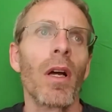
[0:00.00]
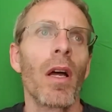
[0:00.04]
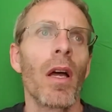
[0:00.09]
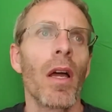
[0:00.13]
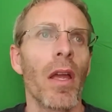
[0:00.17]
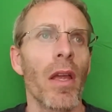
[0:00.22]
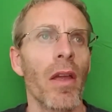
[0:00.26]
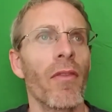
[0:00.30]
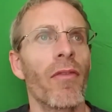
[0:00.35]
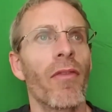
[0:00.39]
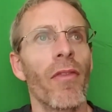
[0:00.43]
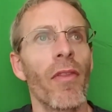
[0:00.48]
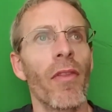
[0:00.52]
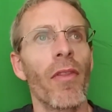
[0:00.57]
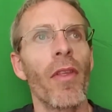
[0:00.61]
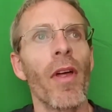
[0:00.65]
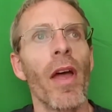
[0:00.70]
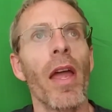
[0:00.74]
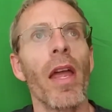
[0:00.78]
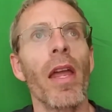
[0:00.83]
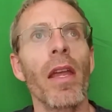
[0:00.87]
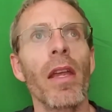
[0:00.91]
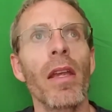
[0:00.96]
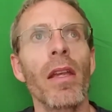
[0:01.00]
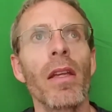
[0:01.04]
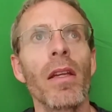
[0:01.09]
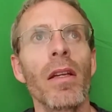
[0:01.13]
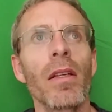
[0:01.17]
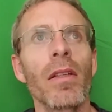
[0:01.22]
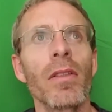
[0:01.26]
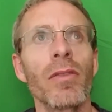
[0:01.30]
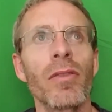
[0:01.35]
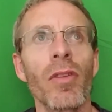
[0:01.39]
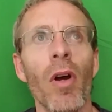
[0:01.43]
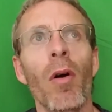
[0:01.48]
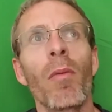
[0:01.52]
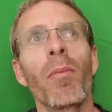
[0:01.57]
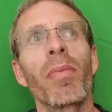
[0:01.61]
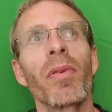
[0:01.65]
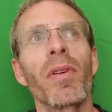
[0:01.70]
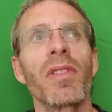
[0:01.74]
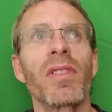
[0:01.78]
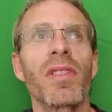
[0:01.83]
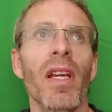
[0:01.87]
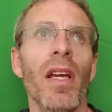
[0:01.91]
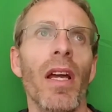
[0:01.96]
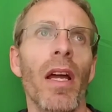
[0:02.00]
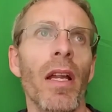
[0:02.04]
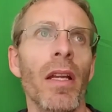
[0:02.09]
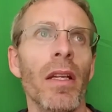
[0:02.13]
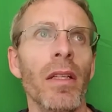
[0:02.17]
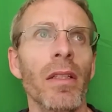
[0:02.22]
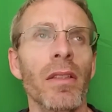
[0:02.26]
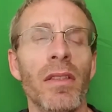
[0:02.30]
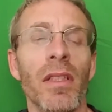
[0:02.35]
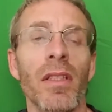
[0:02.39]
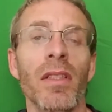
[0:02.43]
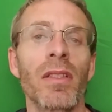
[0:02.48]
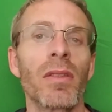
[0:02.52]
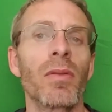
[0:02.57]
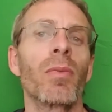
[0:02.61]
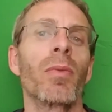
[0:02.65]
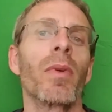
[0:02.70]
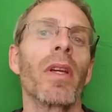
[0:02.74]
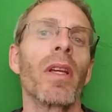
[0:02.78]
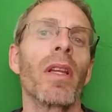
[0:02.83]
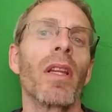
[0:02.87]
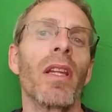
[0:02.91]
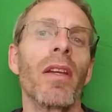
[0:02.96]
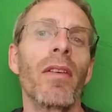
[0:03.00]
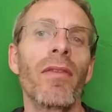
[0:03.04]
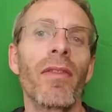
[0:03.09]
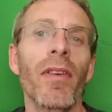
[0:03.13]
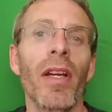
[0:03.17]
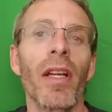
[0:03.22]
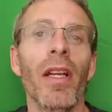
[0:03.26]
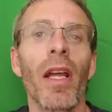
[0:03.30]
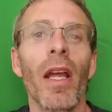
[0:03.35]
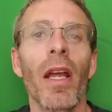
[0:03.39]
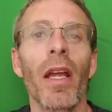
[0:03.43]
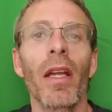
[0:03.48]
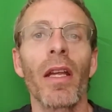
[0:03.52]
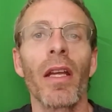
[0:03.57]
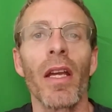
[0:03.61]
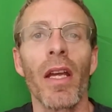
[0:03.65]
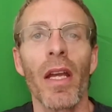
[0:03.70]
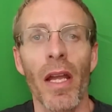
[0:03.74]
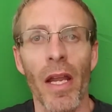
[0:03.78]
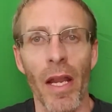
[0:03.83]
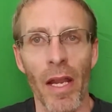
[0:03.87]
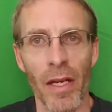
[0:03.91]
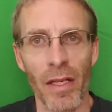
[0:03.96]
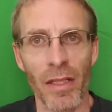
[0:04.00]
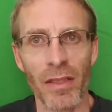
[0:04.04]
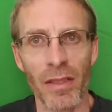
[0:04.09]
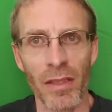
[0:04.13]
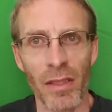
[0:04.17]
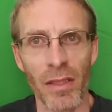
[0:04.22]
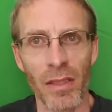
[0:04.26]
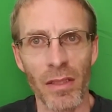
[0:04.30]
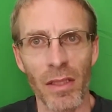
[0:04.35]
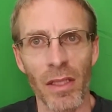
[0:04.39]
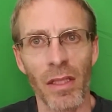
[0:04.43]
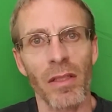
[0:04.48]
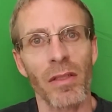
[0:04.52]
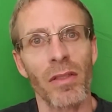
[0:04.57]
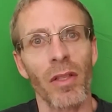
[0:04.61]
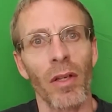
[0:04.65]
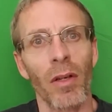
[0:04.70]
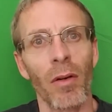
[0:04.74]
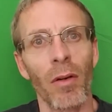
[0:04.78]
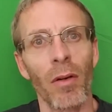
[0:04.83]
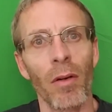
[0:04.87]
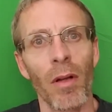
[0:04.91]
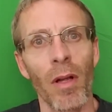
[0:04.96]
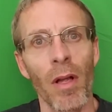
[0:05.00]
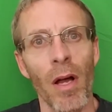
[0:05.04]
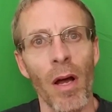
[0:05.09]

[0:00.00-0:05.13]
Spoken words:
if they don't present any, since we live in a innocent until